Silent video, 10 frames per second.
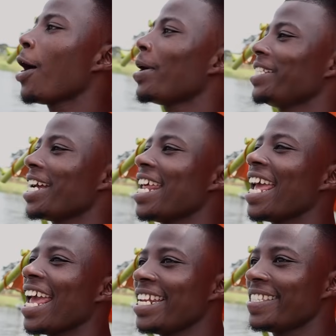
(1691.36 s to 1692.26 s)
Our journey
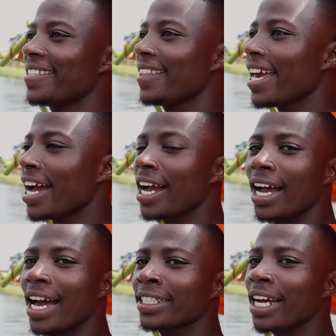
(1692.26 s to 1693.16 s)
ends there
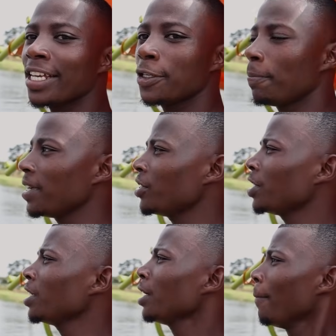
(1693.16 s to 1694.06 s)
at Kazi
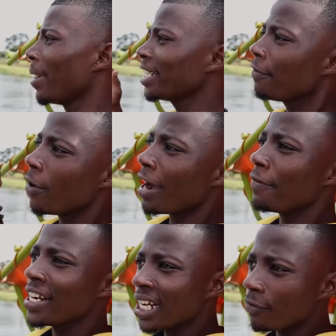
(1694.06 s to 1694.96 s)
Beach, but if you
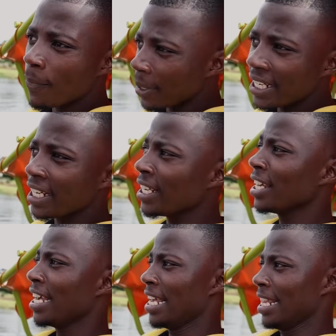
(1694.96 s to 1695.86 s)
have enough money,
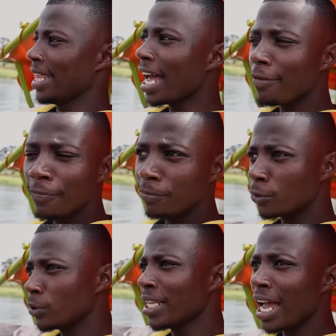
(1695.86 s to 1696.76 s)
they have
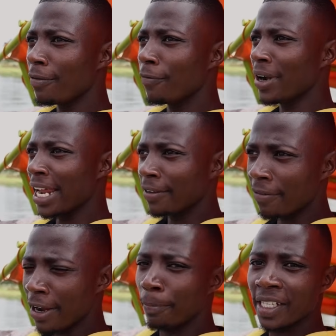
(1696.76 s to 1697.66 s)
like
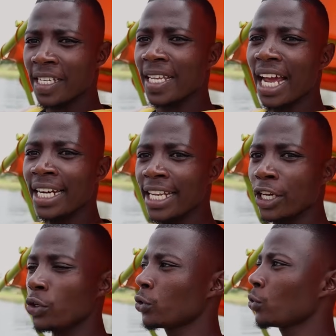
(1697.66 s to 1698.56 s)
5 places they can
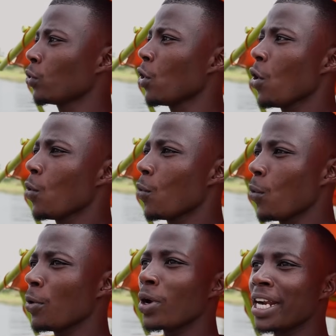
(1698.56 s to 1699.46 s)
take you to.
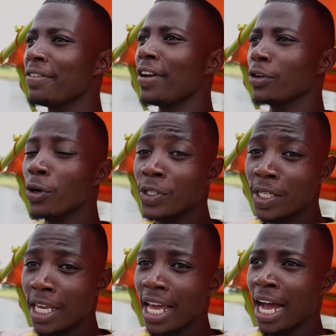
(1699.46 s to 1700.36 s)
You can even go
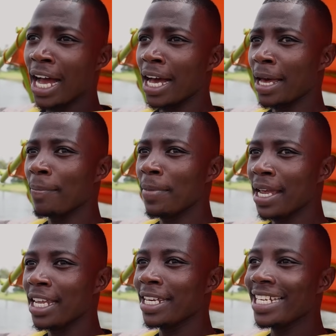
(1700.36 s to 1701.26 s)
see
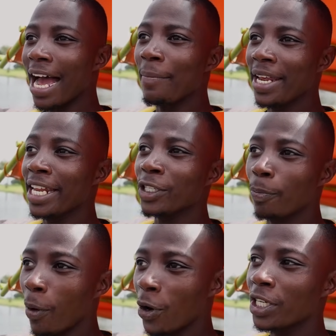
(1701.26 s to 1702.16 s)
Idi Amin's
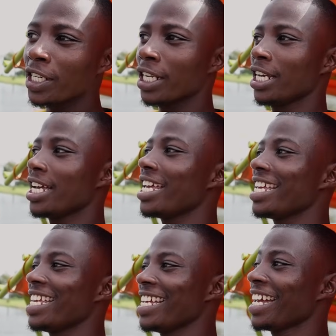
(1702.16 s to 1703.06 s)
boat
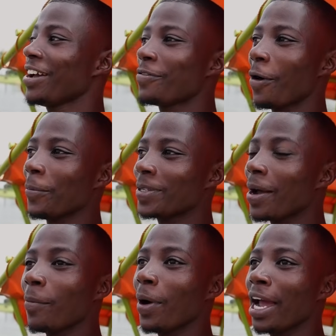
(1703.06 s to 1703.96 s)
from
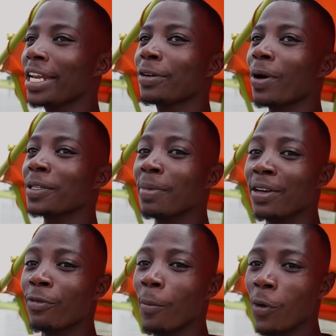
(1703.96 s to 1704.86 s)
somewhere. It was
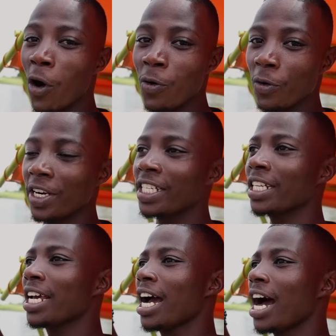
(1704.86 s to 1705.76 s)
made from concrete,
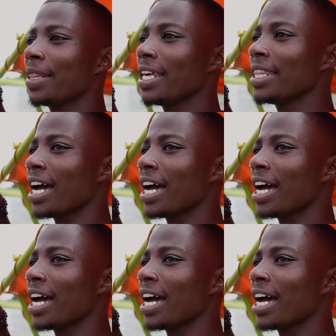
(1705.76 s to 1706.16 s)
and then